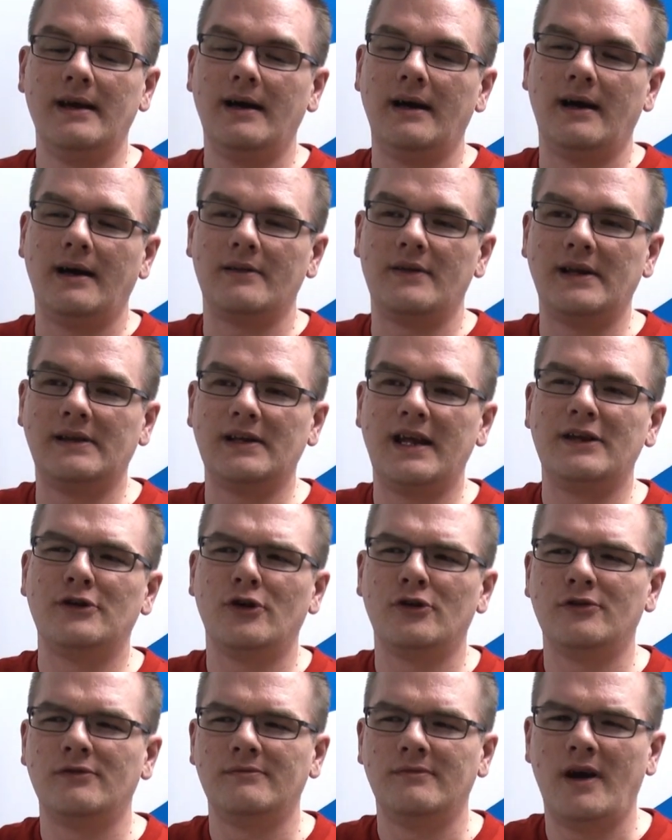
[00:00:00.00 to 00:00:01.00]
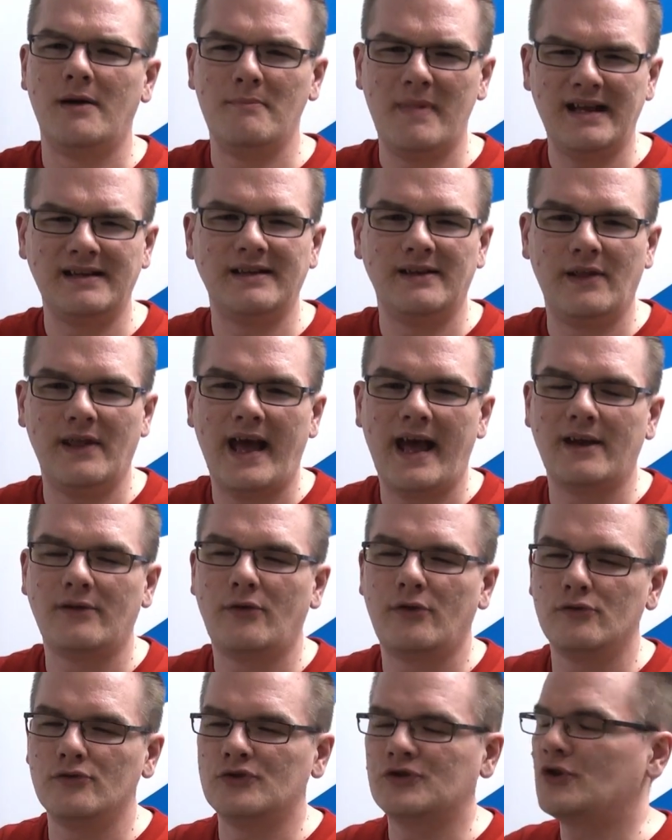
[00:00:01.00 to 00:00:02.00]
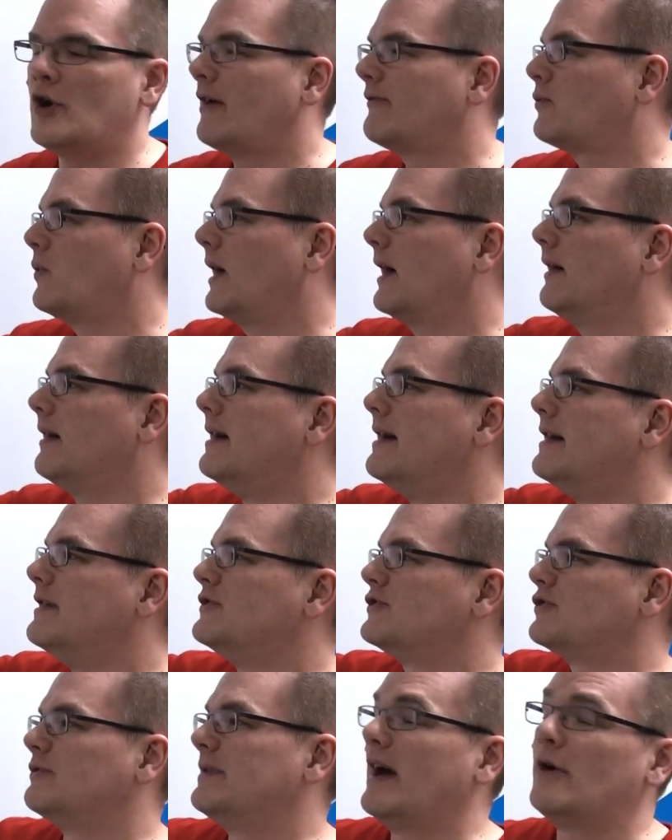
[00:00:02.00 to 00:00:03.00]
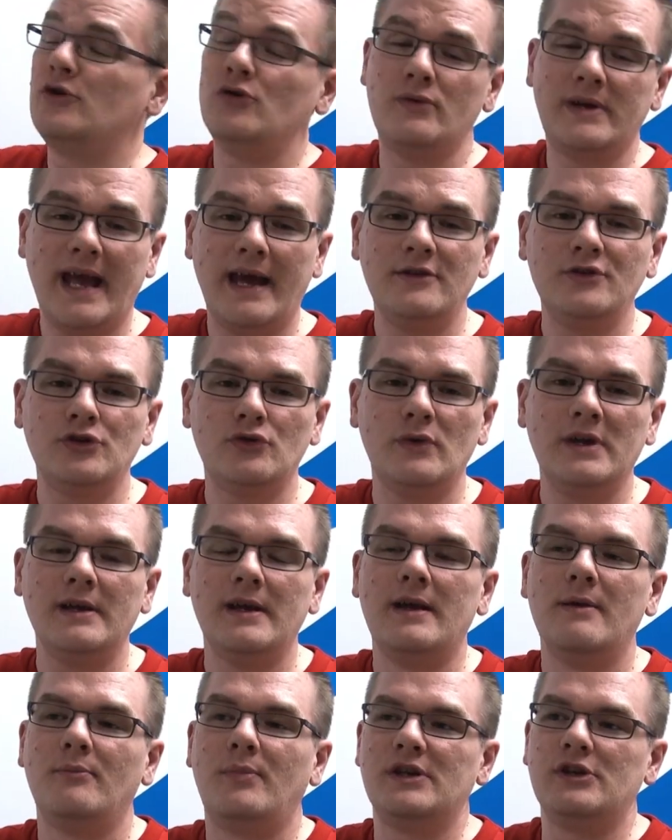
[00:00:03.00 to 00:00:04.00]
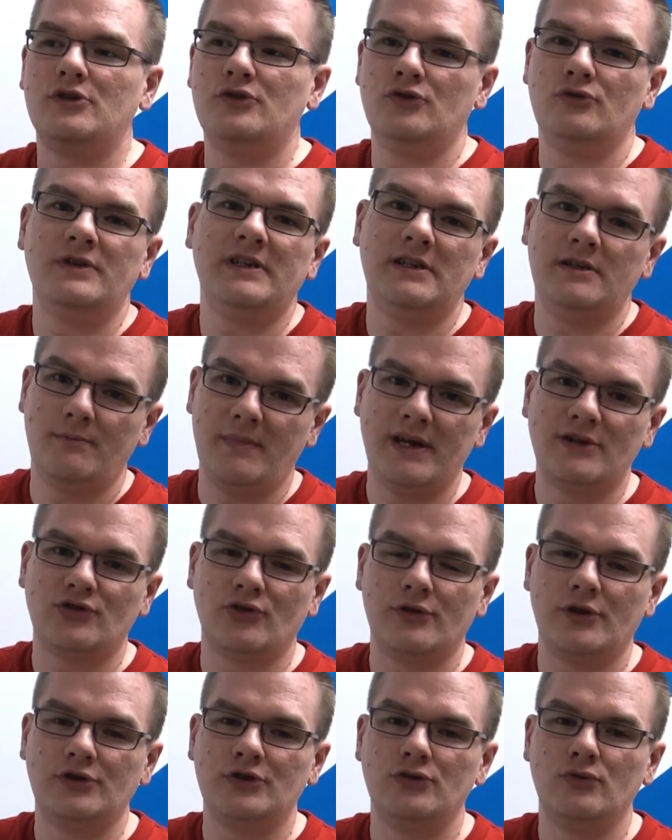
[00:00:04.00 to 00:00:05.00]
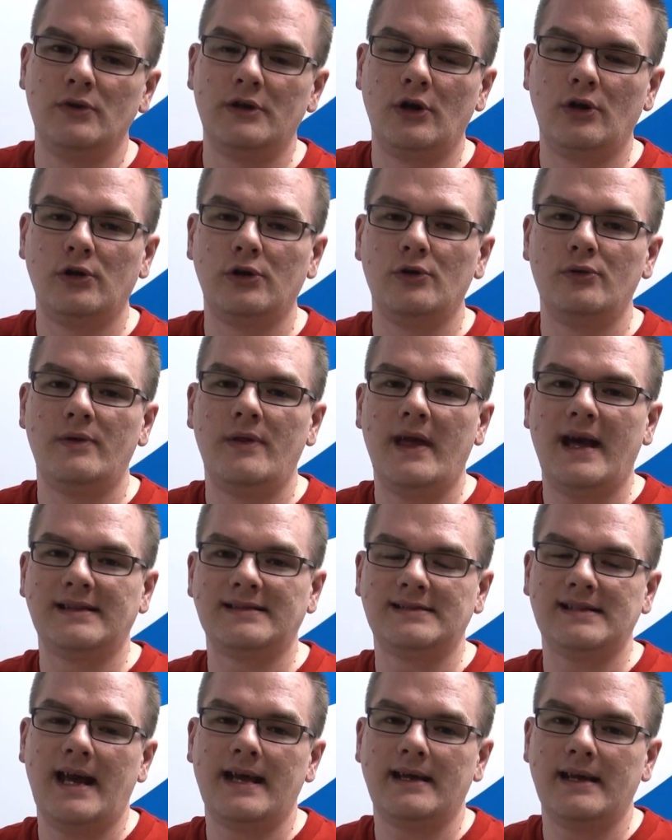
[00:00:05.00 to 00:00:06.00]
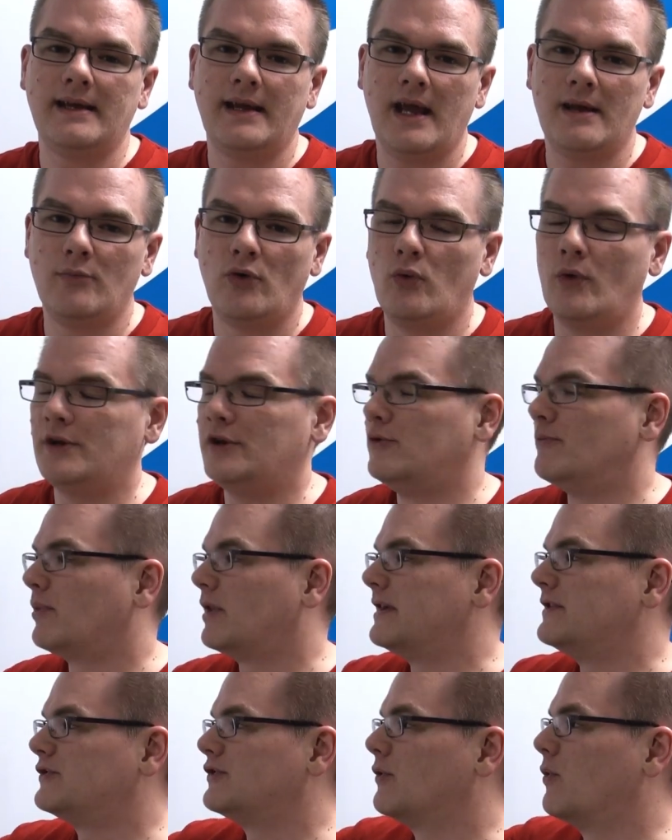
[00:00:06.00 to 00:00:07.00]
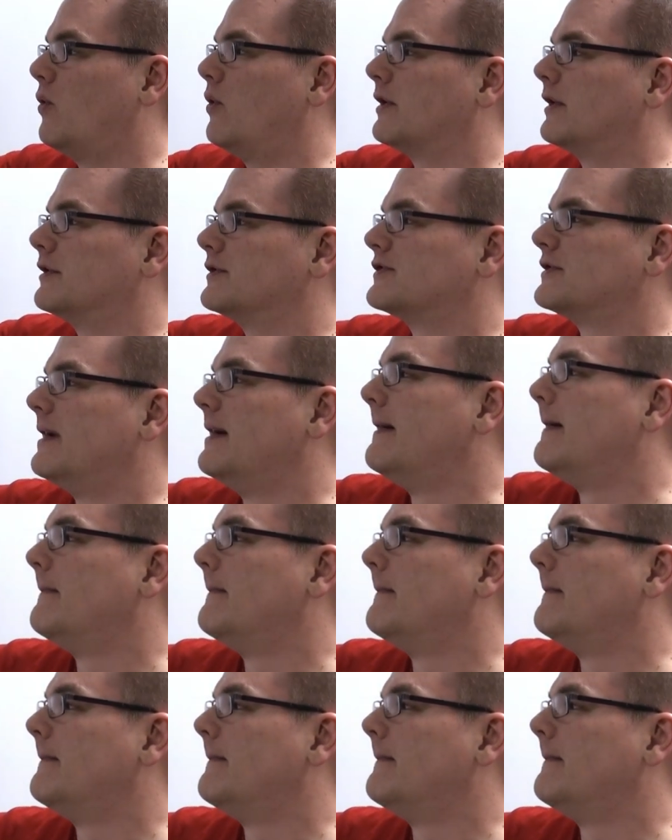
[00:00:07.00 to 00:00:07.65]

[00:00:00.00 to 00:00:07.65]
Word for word: Uh, they later amended that through software. So now you can do it, but you do need to make sure that you include that stacking cable when you place your orders.